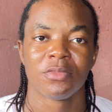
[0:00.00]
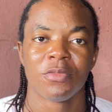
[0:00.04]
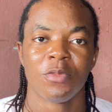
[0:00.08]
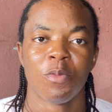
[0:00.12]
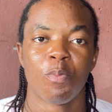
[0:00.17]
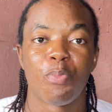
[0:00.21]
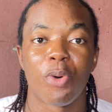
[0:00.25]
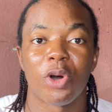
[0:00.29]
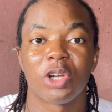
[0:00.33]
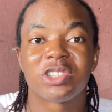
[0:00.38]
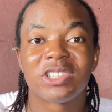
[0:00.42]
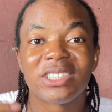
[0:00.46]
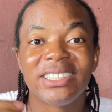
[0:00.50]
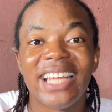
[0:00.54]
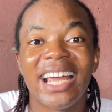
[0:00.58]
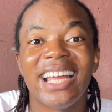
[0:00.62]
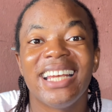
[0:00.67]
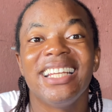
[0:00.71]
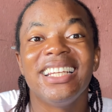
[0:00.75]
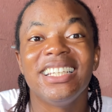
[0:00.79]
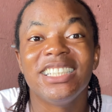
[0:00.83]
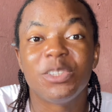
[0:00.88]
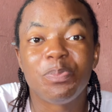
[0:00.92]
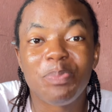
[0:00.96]
but that
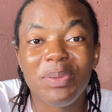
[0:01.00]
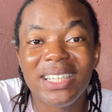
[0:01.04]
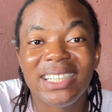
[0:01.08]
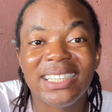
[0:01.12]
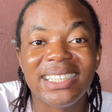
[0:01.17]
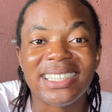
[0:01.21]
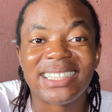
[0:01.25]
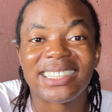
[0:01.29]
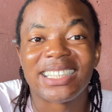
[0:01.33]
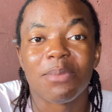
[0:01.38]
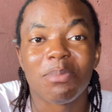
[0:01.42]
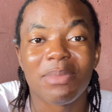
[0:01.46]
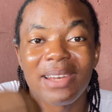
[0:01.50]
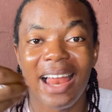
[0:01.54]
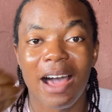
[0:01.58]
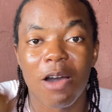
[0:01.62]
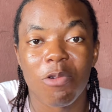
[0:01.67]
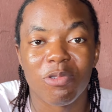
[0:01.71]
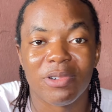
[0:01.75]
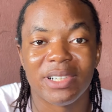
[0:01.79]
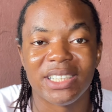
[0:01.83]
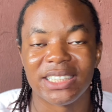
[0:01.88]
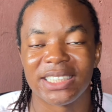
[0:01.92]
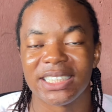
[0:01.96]
they speak the same
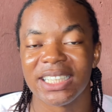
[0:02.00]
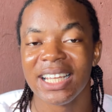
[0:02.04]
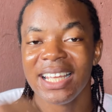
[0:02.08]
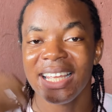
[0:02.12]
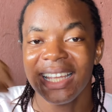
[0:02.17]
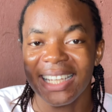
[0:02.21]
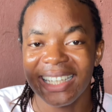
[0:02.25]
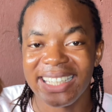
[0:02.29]
language,